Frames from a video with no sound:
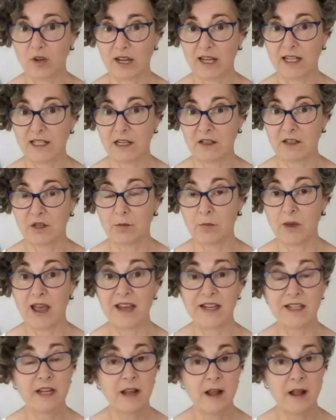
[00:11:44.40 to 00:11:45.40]
get out of
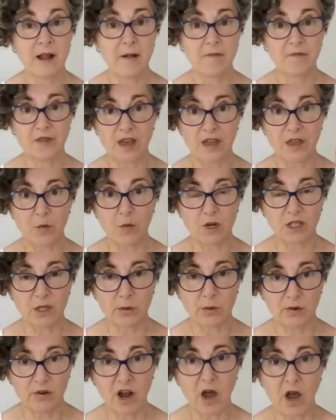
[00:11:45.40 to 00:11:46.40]
bed, they're the ones
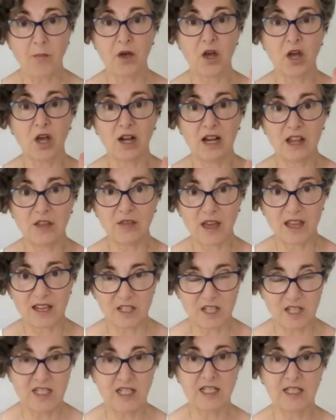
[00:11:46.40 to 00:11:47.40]
who are up early, they're
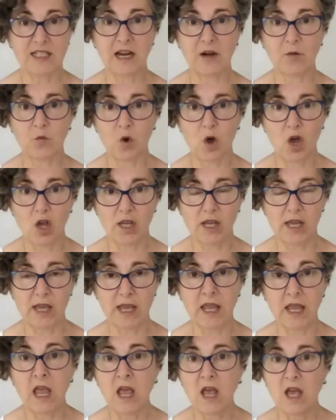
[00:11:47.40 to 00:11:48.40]
sitting down
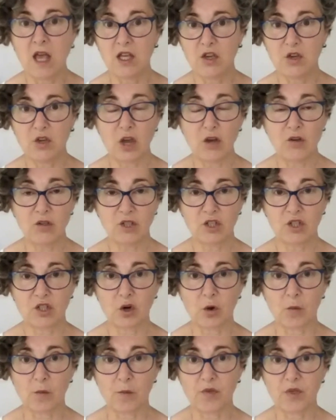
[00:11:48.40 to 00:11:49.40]
working. You go to
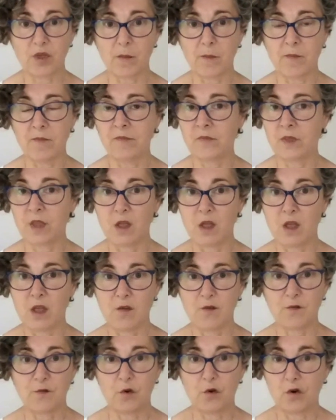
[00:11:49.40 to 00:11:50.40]
stop them
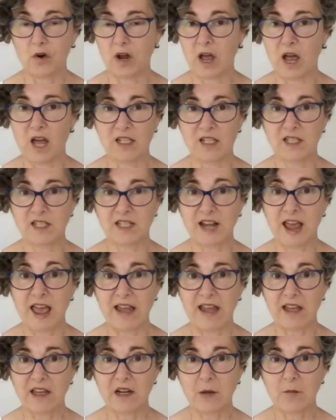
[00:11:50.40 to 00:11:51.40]
for a
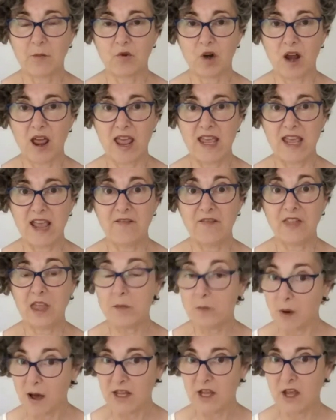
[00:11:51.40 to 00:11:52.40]
snack and a break, and
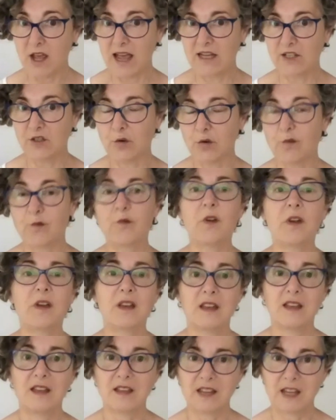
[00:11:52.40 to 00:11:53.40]
they bite your head off.
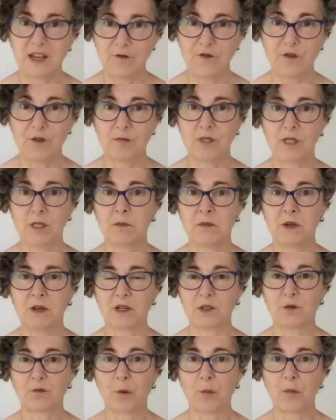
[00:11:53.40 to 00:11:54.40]
Give them some
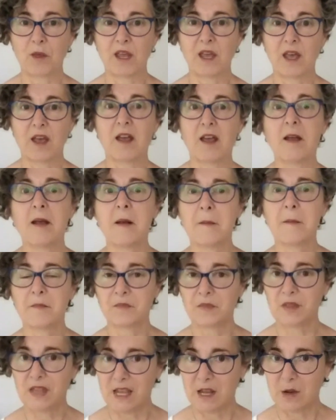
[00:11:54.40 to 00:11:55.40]
Nux vomica.
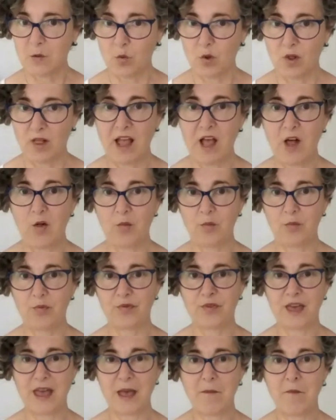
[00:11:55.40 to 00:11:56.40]
It will help
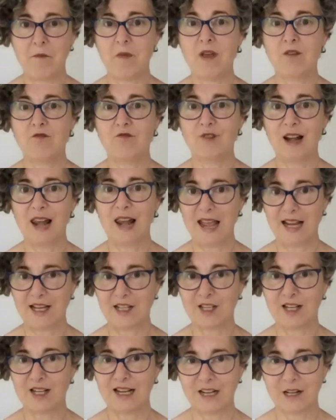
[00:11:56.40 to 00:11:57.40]
them
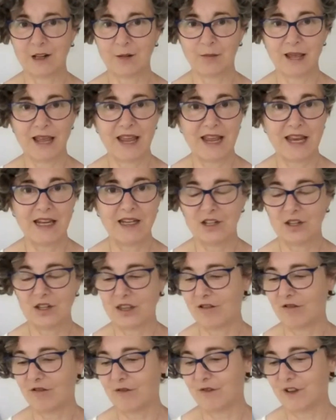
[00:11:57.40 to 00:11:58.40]
relax a little bit into
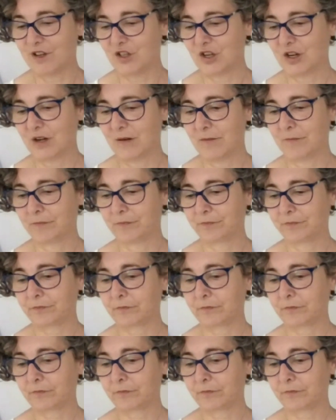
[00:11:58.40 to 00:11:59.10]
their revision.